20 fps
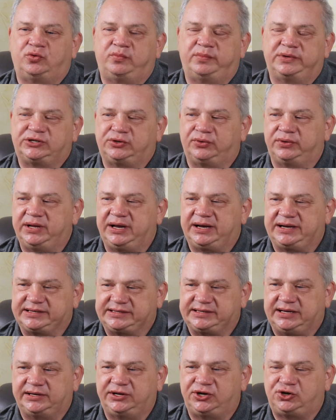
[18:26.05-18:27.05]
The matter
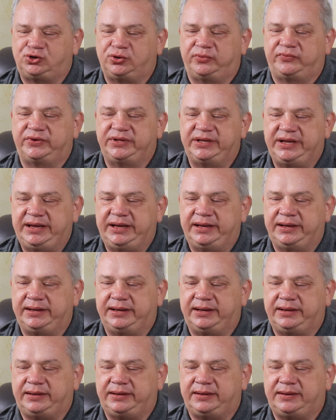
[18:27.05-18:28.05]
is that Masons